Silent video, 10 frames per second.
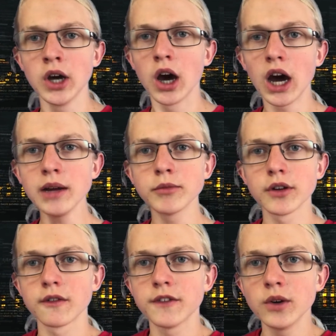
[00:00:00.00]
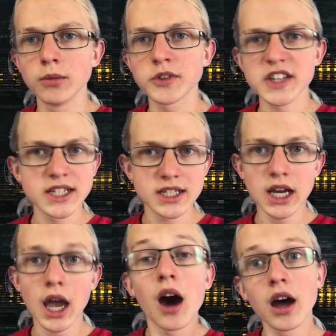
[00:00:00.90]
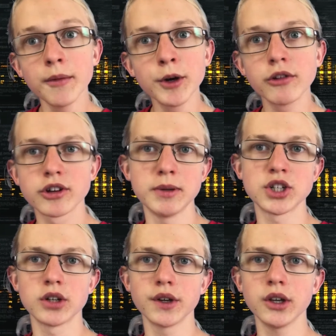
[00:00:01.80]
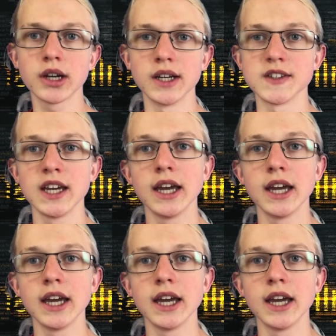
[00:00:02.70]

I am Ronan Films, and today I'm going to be showing you guys